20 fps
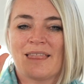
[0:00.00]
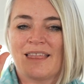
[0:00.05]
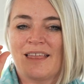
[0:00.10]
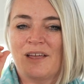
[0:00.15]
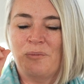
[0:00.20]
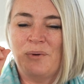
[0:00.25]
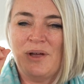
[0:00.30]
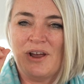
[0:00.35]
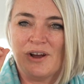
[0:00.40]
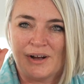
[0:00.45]

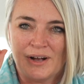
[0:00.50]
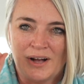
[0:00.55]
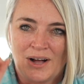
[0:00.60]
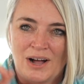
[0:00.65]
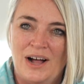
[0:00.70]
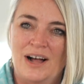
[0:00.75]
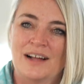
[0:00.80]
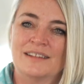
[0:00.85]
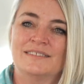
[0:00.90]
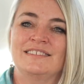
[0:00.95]
We are
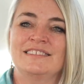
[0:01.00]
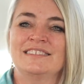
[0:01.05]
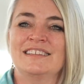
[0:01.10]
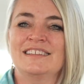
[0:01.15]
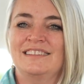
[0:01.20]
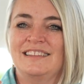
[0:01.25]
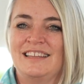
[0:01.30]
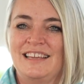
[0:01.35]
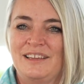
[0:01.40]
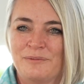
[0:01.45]

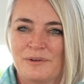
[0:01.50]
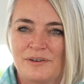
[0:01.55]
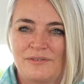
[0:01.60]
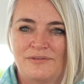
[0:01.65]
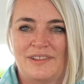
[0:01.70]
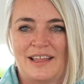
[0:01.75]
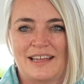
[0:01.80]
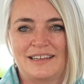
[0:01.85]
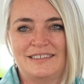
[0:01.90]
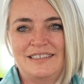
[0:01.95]
constantly
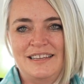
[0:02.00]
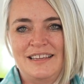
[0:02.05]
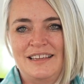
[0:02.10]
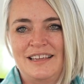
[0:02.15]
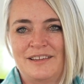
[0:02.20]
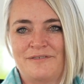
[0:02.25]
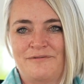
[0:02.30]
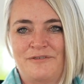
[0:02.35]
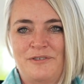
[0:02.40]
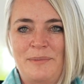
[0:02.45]
reflecting
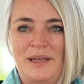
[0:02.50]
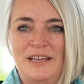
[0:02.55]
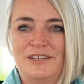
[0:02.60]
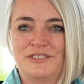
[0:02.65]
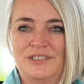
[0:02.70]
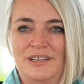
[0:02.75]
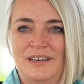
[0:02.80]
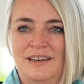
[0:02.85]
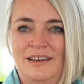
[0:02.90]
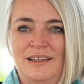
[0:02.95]

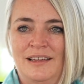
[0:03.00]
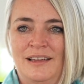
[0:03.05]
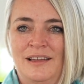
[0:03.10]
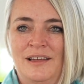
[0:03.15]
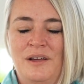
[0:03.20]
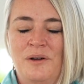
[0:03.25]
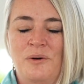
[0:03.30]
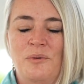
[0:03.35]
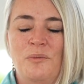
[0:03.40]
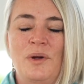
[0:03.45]
information.
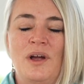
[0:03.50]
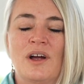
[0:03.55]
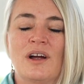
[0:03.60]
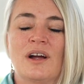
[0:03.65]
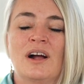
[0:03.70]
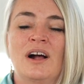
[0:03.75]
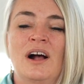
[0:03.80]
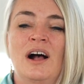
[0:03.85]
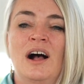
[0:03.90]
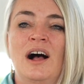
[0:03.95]
We are
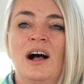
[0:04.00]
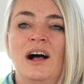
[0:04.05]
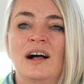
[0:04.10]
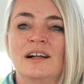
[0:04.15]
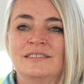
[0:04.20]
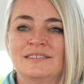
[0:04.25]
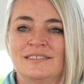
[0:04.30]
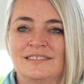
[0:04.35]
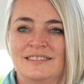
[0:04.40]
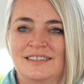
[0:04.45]

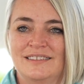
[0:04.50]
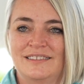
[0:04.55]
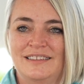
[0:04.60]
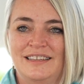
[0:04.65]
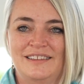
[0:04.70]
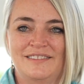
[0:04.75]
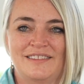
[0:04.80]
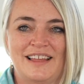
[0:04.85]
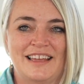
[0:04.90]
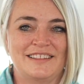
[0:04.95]

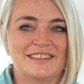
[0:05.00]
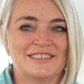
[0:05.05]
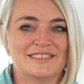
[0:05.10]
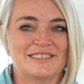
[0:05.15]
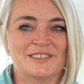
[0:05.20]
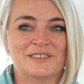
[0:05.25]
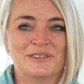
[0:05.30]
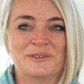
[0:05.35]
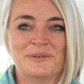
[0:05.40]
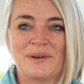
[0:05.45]
constantly, like this
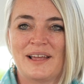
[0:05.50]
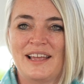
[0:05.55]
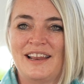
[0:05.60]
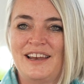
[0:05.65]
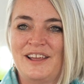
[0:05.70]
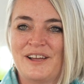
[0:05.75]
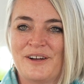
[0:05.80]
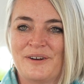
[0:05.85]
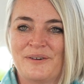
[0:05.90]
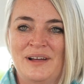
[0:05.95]
little
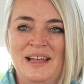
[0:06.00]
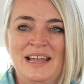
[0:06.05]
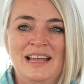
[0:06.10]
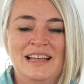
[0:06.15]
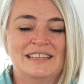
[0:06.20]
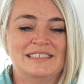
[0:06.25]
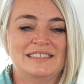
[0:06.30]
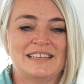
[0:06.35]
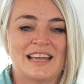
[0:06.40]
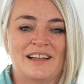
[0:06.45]
radio,
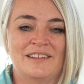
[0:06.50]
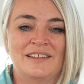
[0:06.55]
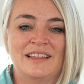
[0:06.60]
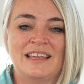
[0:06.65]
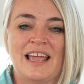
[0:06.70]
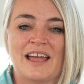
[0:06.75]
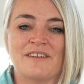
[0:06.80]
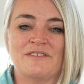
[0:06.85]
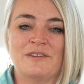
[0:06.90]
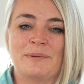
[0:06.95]

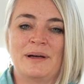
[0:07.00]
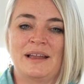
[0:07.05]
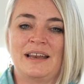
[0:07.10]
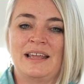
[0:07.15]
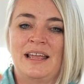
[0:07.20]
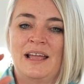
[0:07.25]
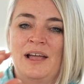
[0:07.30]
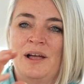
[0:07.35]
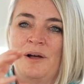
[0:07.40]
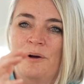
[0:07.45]
telling
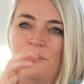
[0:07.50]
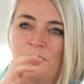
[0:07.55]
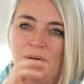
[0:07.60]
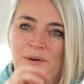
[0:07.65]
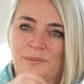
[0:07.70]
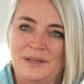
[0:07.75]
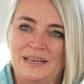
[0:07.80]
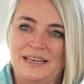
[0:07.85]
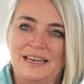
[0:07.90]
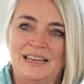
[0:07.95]
everybody what
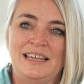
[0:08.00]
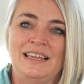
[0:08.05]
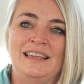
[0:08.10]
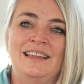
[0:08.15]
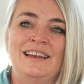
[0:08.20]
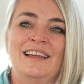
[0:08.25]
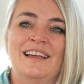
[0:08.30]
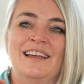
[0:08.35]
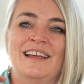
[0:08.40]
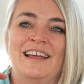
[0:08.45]
we
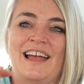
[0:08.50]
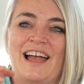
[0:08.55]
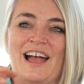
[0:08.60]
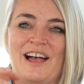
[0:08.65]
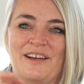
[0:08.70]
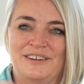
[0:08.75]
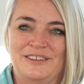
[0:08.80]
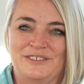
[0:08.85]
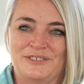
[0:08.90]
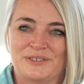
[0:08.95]
need,
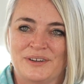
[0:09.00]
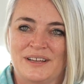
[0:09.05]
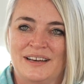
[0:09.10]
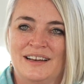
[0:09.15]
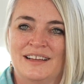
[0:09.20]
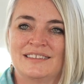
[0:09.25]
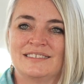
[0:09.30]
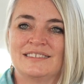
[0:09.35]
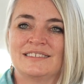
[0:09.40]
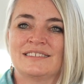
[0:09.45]
how to treat
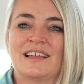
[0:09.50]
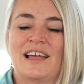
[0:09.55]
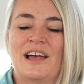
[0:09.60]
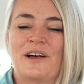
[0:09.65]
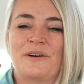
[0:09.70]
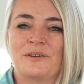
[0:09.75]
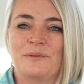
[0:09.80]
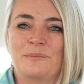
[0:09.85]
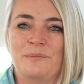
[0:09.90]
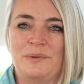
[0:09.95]
us,
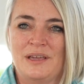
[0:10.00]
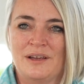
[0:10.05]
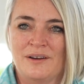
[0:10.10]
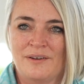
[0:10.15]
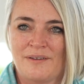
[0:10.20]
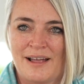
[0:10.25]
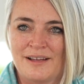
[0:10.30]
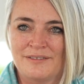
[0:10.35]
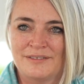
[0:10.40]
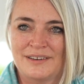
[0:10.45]
how to be
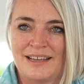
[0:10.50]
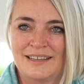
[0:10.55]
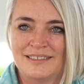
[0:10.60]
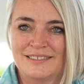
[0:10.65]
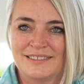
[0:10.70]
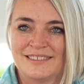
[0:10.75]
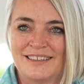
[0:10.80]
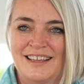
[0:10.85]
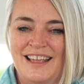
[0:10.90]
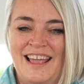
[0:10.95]
around
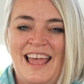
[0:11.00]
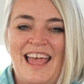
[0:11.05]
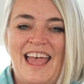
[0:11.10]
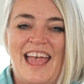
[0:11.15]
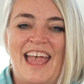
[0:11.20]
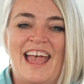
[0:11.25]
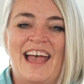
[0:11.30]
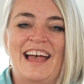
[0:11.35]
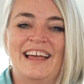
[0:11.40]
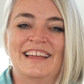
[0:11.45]
us.
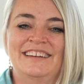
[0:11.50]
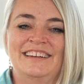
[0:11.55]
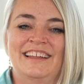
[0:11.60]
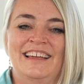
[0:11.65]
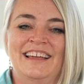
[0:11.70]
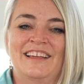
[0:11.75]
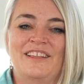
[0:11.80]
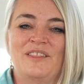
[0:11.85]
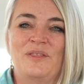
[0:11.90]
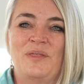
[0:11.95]
And
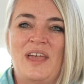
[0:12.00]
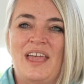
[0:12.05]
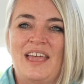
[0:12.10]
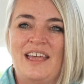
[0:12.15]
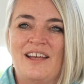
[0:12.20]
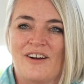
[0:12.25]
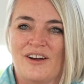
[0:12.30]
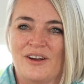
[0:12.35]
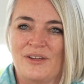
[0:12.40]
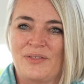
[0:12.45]

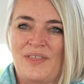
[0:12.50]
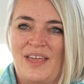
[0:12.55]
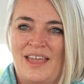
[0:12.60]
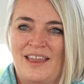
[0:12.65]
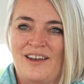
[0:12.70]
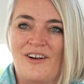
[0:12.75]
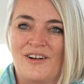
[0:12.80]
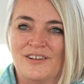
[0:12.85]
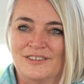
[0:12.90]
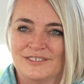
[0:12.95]
they are
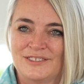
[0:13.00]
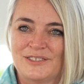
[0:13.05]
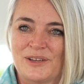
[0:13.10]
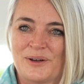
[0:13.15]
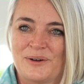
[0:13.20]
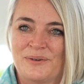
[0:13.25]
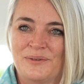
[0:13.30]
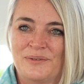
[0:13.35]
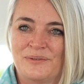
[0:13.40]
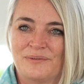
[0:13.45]
then
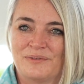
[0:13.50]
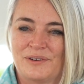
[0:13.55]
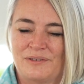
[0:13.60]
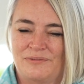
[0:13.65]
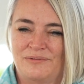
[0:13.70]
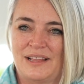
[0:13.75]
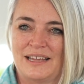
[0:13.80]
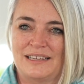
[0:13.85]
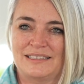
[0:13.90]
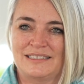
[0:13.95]
also
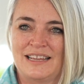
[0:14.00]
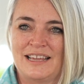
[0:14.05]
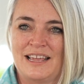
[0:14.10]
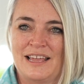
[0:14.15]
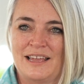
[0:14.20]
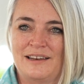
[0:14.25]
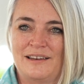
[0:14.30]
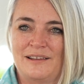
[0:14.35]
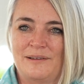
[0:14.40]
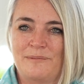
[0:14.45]
reflecting
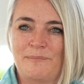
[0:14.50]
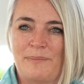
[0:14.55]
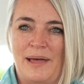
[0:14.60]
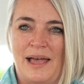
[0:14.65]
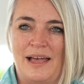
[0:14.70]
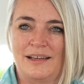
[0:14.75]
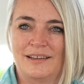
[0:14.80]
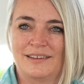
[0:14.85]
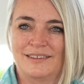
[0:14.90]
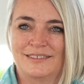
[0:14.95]
it
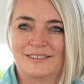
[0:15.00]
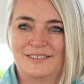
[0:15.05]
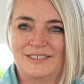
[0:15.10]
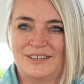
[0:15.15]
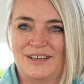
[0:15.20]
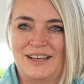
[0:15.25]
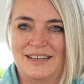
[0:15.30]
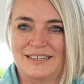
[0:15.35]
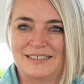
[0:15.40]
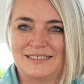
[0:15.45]
back
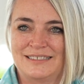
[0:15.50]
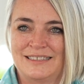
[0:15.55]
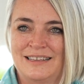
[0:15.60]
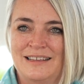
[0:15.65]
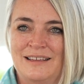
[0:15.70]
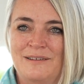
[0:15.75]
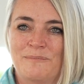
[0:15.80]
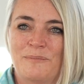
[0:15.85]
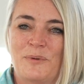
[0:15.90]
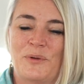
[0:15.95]
to us,
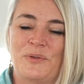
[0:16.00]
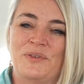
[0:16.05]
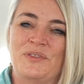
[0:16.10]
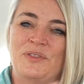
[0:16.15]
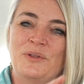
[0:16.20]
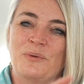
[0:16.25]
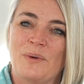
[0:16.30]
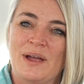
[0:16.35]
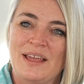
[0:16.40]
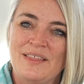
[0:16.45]
both in
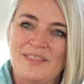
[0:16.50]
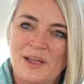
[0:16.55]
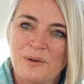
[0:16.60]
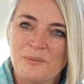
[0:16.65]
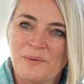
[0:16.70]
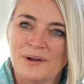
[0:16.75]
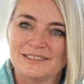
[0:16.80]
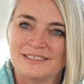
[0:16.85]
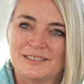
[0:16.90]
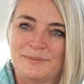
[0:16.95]
the way they
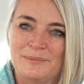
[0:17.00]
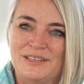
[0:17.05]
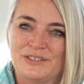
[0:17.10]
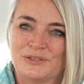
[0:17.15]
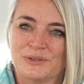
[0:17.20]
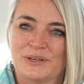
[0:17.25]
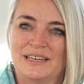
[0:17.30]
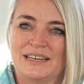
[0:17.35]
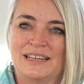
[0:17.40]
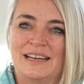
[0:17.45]
want to be
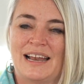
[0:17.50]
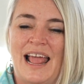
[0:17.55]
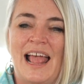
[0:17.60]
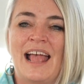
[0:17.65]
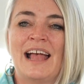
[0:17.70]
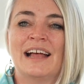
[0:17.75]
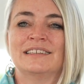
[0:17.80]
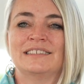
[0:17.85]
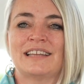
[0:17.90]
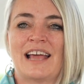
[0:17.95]
treated
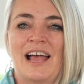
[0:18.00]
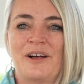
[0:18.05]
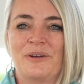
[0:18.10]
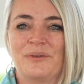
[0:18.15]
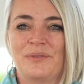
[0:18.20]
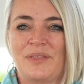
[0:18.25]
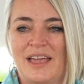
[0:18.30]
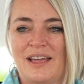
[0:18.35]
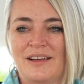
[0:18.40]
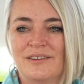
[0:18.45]
and how
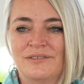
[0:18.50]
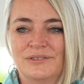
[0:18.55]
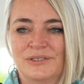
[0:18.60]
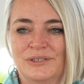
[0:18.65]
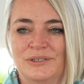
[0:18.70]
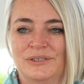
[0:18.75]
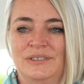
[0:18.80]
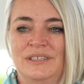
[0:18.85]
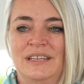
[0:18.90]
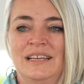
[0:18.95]
they have
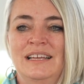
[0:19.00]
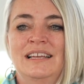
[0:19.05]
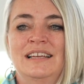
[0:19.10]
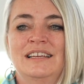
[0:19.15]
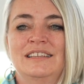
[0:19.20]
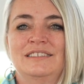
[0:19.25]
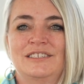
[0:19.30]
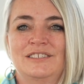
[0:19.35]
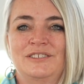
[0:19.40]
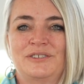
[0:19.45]
learned
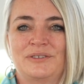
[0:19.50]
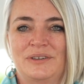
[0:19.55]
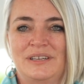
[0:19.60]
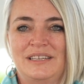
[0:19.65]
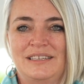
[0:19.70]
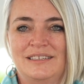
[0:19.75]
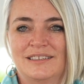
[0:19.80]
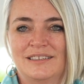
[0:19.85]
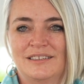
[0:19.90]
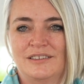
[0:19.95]
to
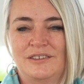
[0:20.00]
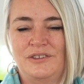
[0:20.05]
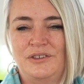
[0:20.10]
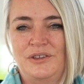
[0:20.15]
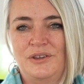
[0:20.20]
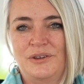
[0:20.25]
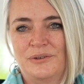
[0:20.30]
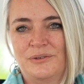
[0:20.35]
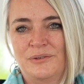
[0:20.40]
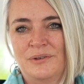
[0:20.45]
treat
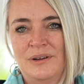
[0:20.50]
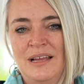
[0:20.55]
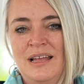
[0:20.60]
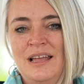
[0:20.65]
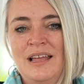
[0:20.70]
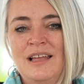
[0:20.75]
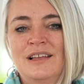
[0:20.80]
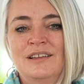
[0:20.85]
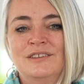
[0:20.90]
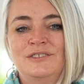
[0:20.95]
you.
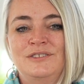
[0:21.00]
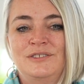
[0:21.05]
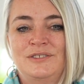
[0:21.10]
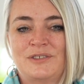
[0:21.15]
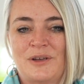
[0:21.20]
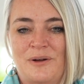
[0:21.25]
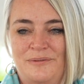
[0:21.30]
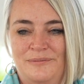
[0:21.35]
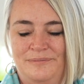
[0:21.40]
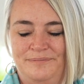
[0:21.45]

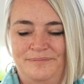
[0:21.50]
So,